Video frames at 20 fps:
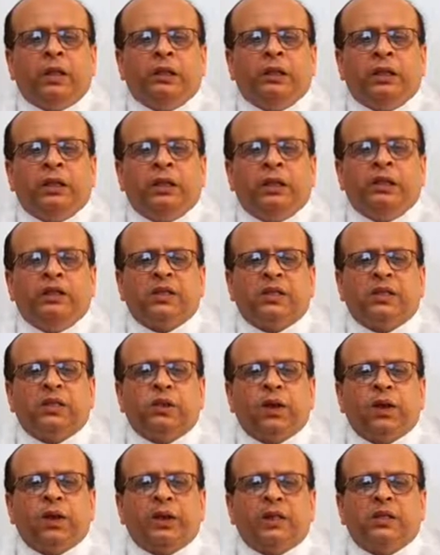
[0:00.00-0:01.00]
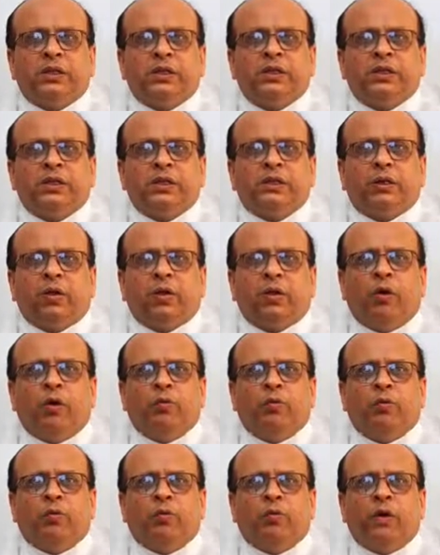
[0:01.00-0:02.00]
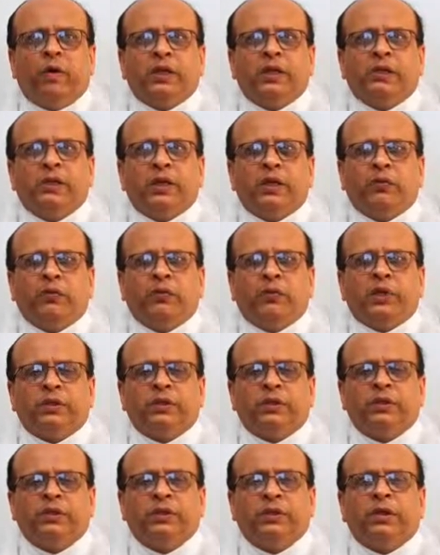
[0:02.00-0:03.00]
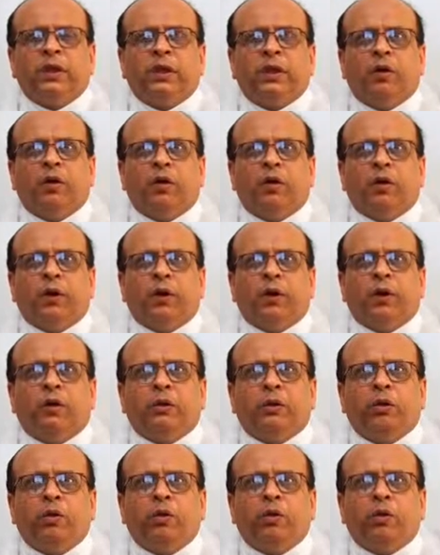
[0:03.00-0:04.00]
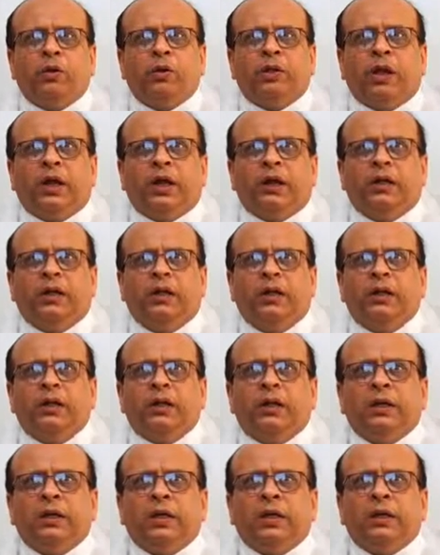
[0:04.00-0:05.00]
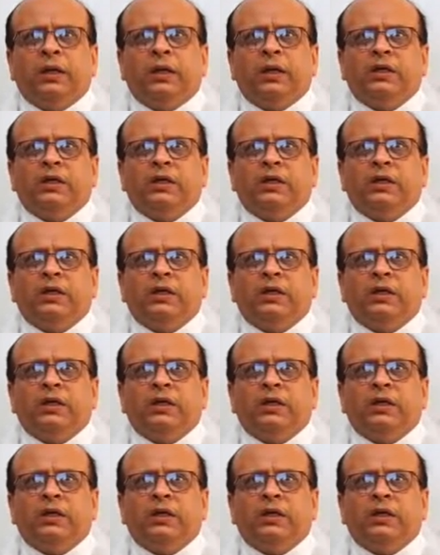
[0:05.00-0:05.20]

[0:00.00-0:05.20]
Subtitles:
The disadvantages of external fixation, however, include that it